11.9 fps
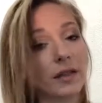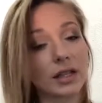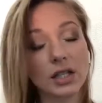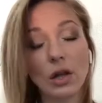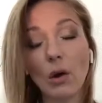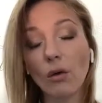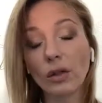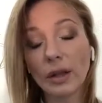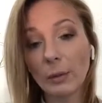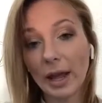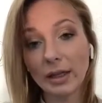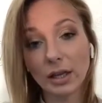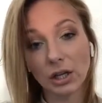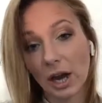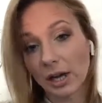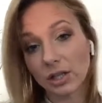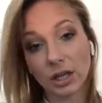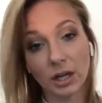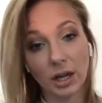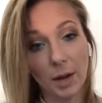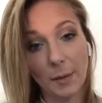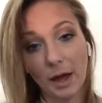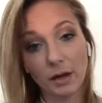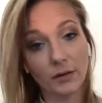That's the only way that you're actually going to
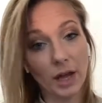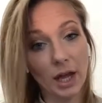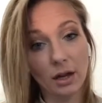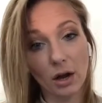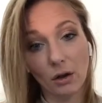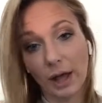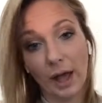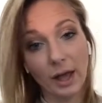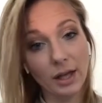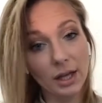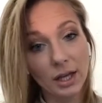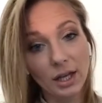come out of it. Okay.